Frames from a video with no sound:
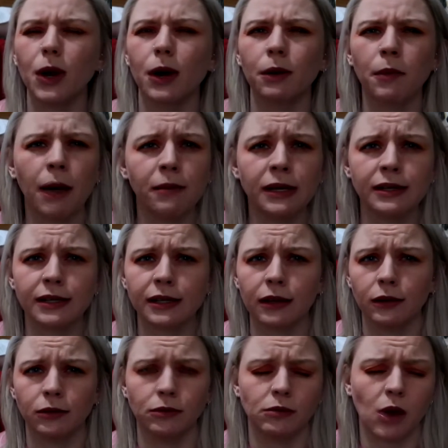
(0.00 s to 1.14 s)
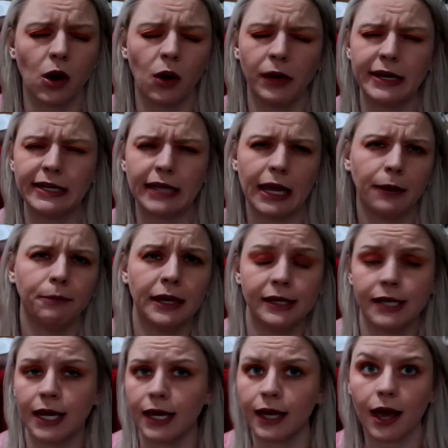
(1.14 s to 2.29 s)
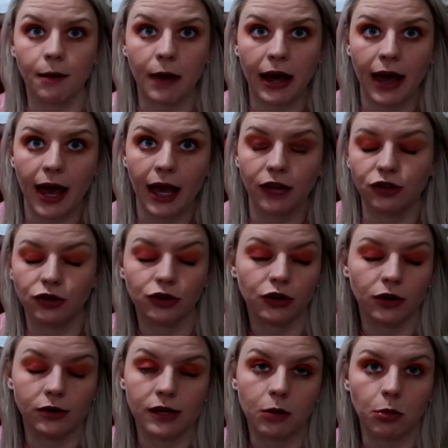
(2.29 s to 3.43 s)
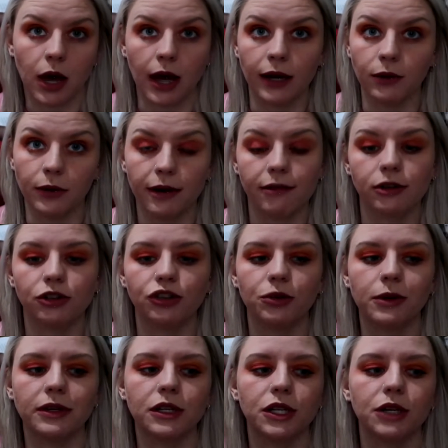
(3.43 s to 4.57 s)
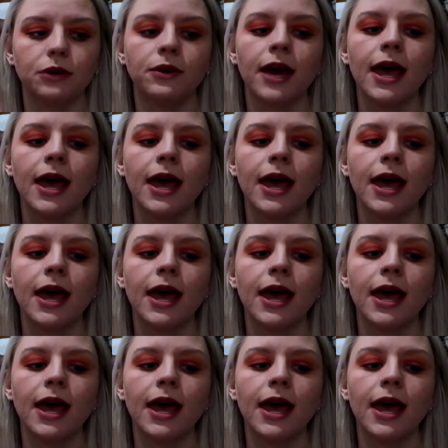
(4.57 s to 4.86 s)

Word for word: Her mom is always like missing, MIA, just shows up kind of whenever she wants to,